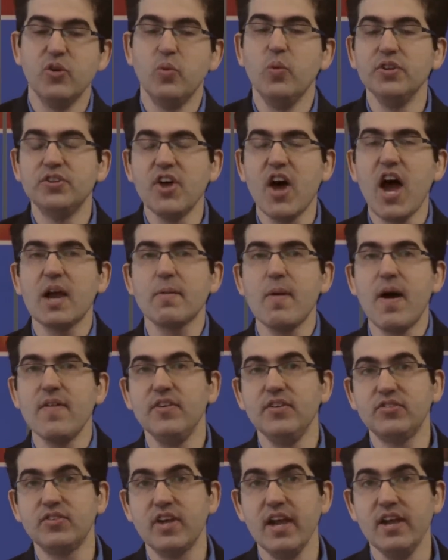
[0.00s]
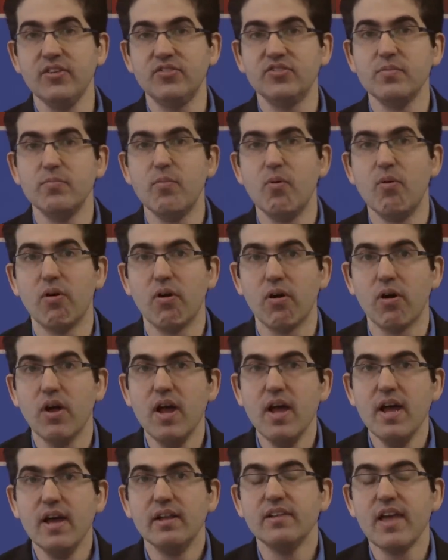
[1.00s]
We'll talk about this case some more
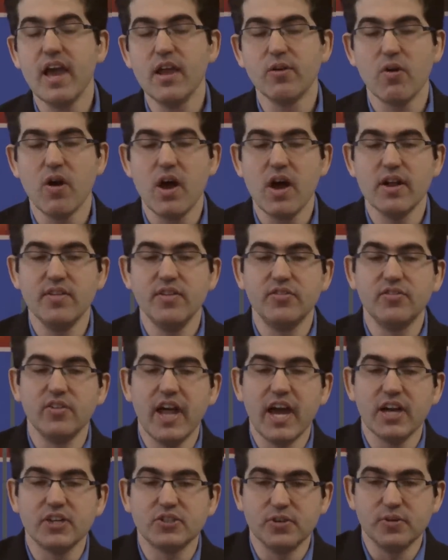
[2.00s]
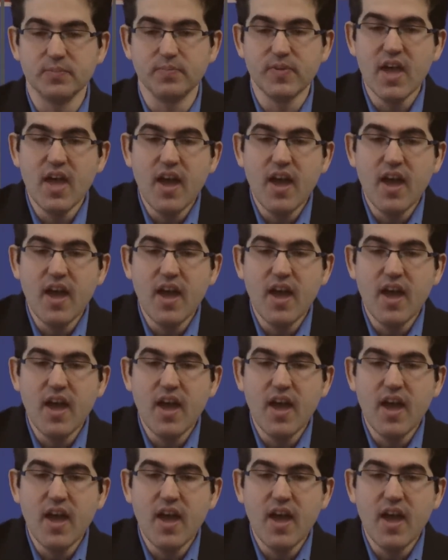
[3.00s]
later on in this lecture.